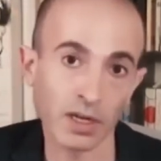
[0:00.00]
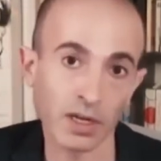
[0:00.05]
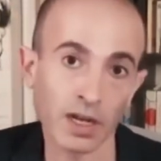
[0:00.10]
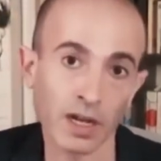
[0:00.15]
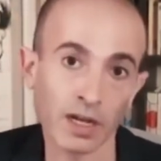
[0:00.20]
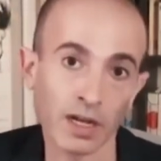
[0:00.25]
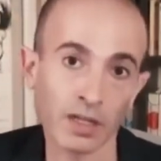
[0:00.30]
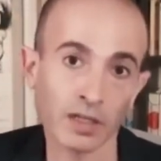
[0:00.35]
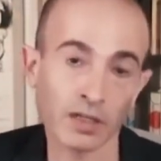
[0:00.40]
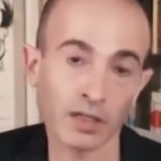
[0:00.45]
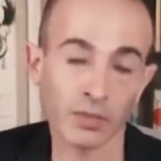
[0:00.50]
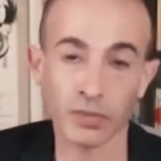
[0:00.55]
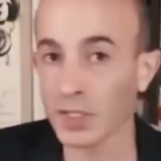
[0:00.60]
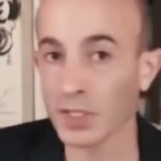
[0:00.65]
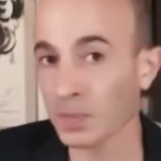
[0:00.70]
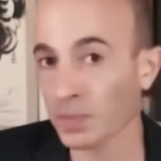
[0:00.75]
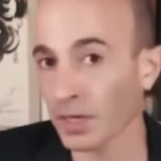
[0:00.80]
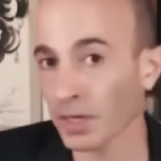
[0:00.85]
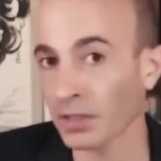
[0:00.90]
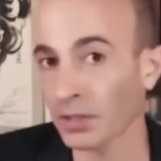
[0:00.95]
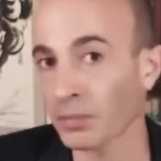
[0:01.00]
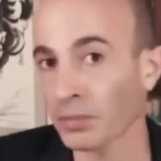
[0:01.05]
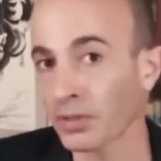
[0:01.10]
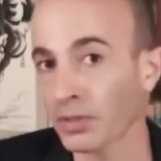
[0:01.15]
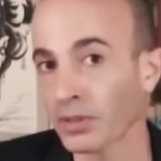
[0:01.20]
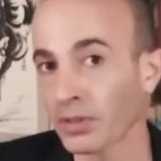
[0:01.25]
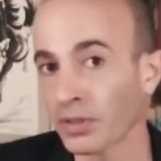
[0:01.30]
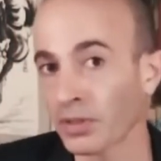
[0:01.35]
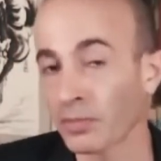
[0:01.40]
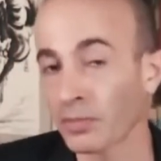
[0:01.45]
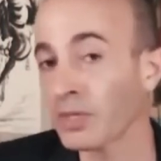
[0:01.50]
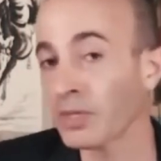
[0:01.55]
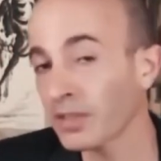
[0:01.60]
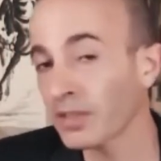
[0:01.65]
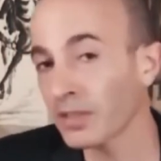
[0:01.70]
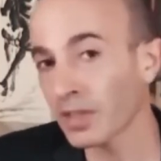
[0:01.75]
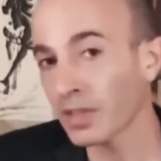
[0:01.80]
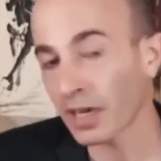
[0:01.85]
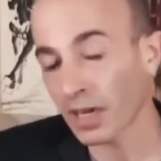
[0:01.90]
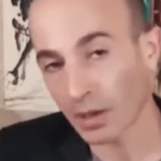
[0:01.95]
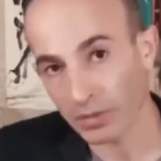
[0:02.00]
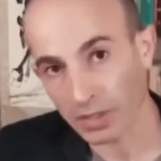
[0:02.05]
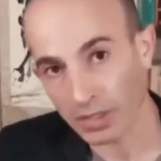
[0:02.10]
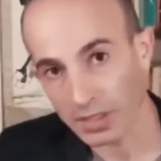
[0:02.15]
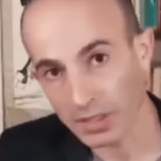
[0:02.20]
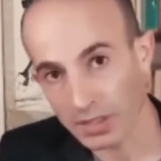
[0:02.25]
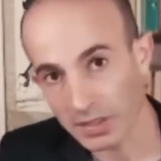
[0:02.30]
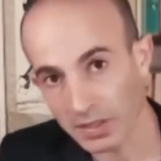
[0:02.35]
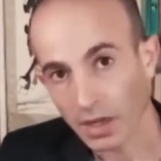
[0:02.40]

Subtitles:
like respectable media outlets.